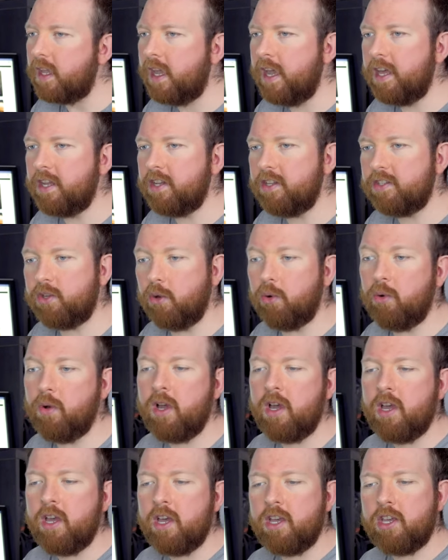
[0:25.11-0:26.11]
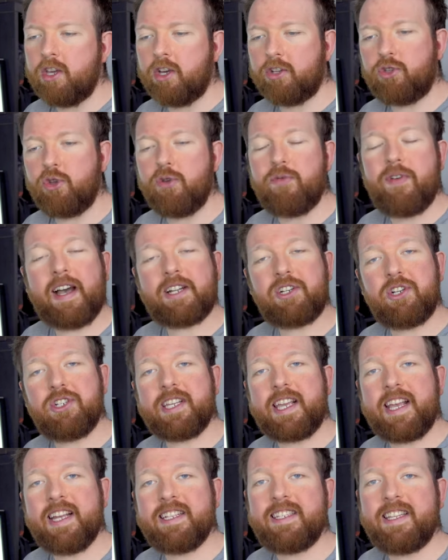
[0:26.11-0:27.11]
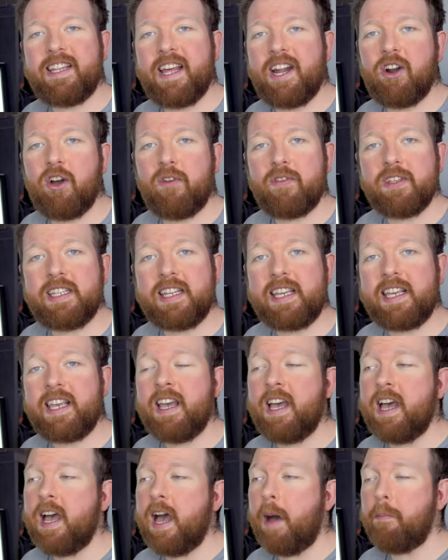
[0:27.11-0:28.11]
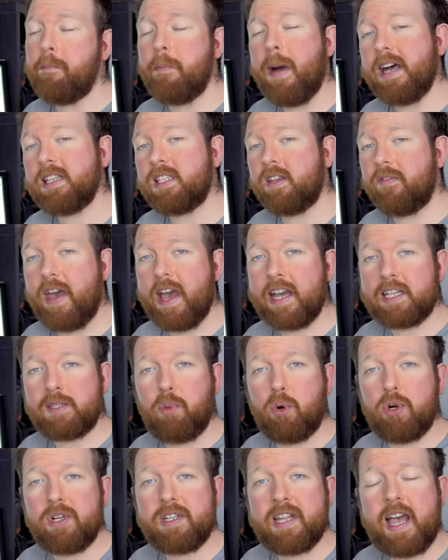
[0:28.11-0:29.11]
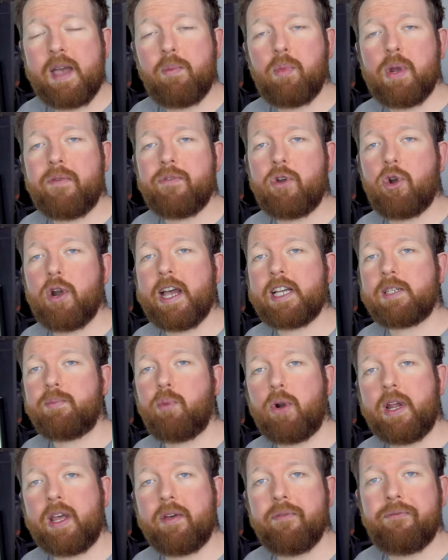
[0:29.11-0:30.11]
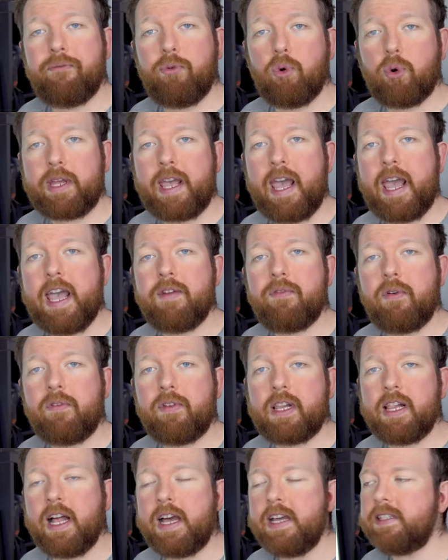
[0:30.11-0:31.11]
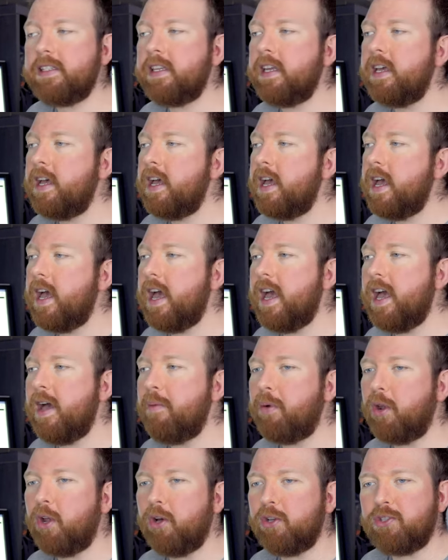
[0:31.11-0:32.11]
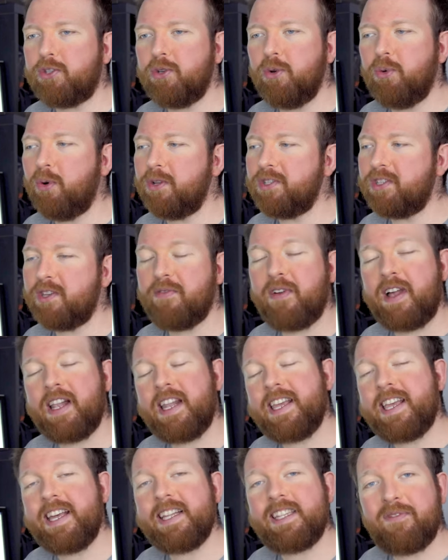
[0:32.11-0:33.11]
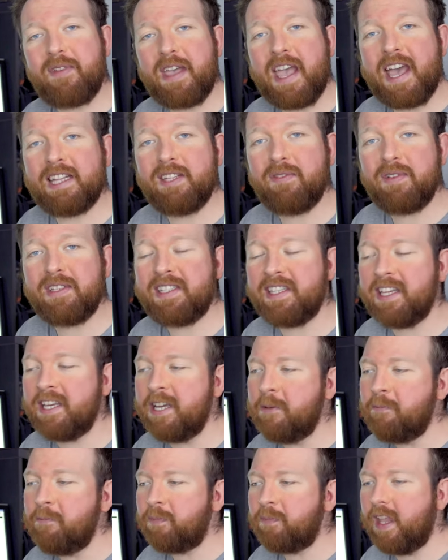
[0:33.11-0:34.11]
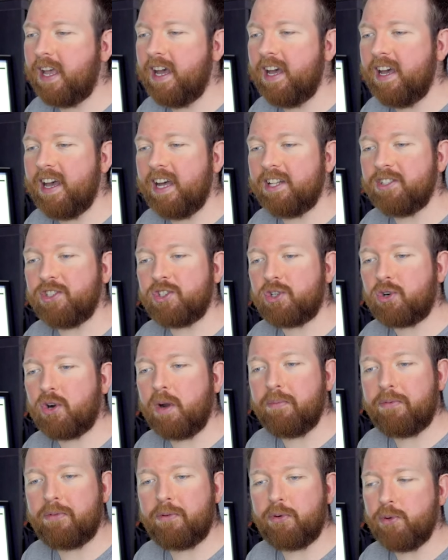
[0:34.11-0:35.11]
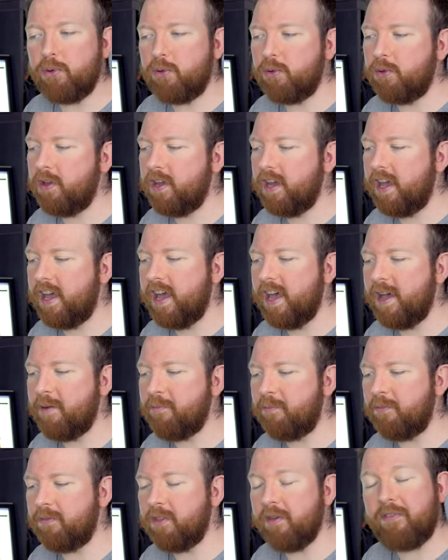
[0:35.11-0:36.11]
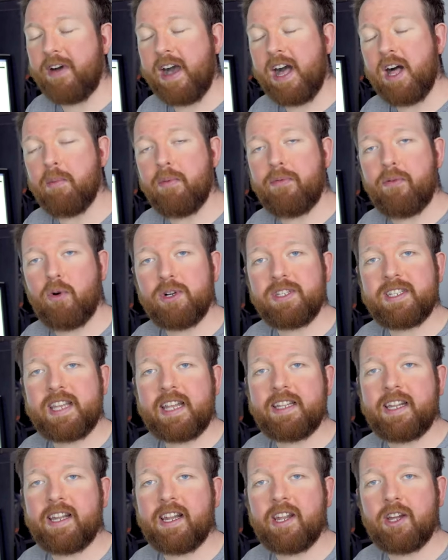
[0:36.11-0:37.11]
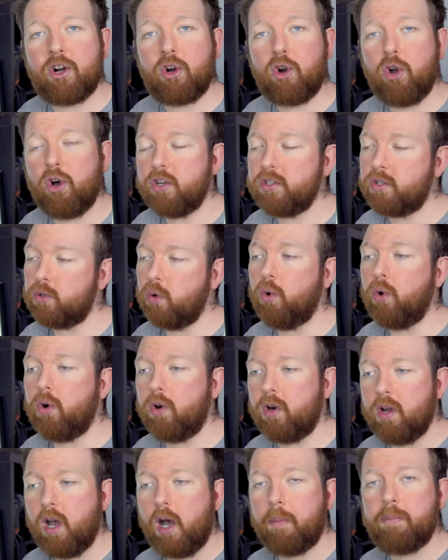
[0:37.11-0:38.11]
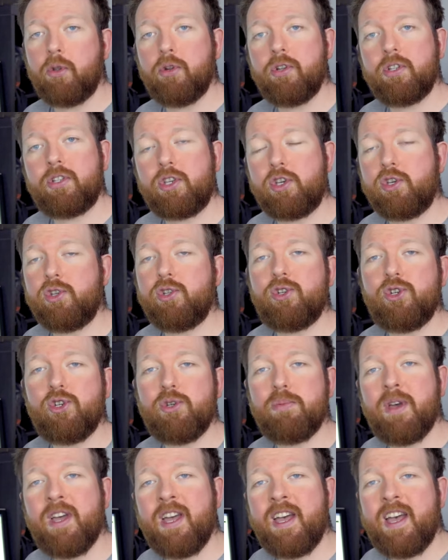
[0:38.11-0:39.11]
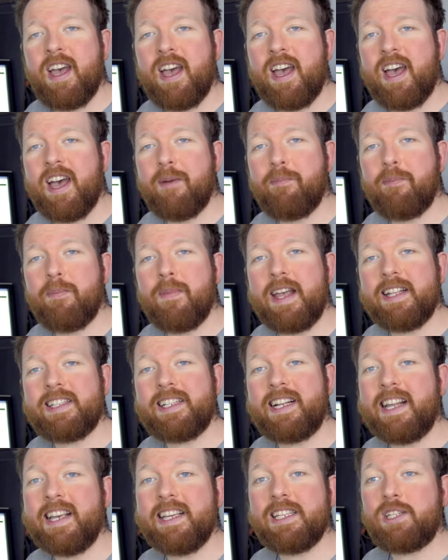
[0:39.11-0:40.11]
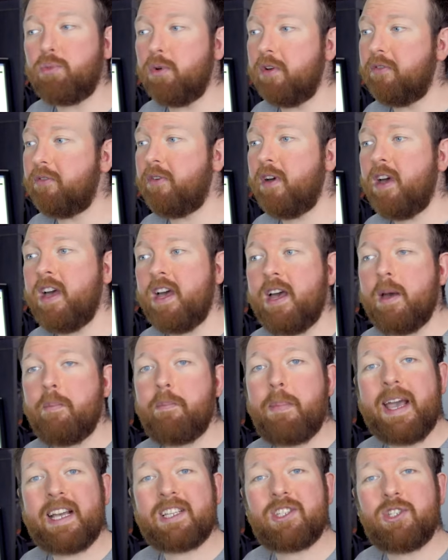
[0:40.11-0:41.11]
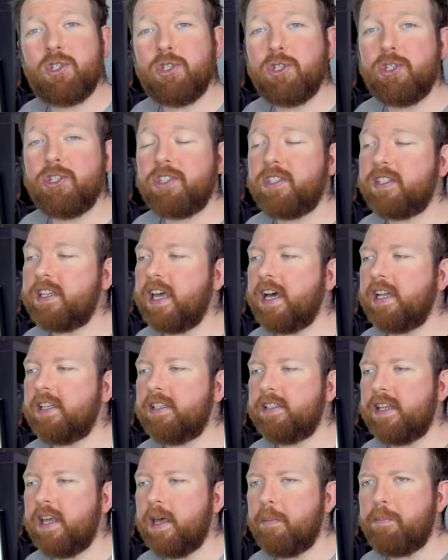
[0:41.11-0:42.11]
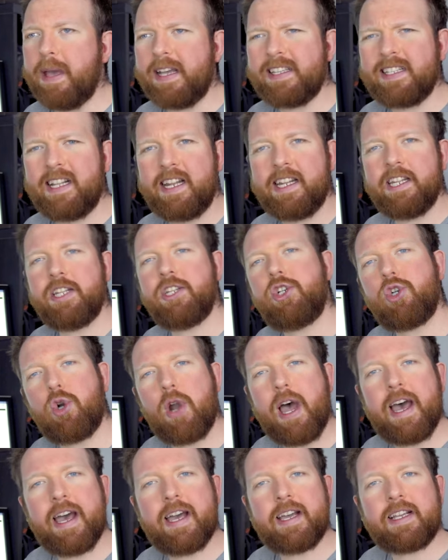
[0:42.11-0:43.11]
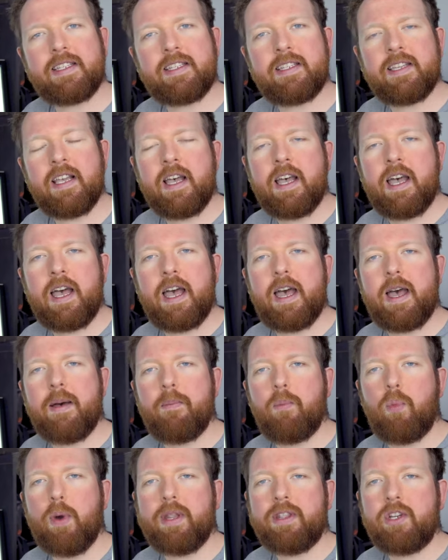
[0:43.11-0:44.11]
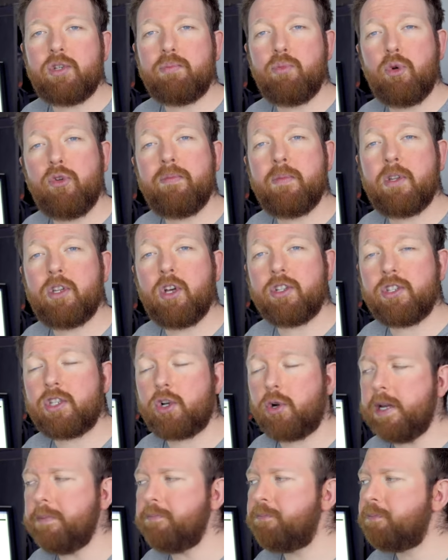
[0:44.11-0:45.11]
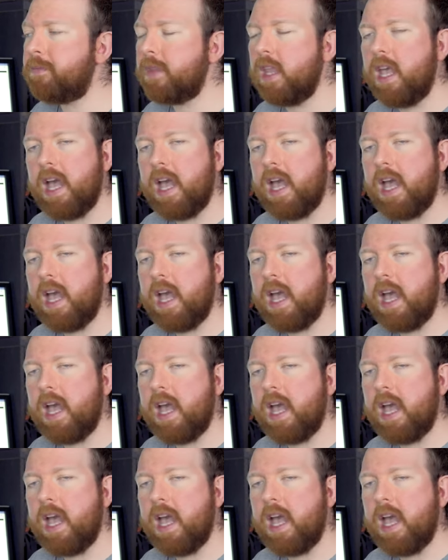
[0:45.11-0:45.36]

And so you got two factors against you there. Obviously, a massive export time whenever you're exporting in 4K for the client, uh, but also once you finally get to the end of it uh, and scrub through um, the file before sending it across or upload it to YouTube, um, it's laced with pixels and uh, pixelated drags um, when there's movement on screen.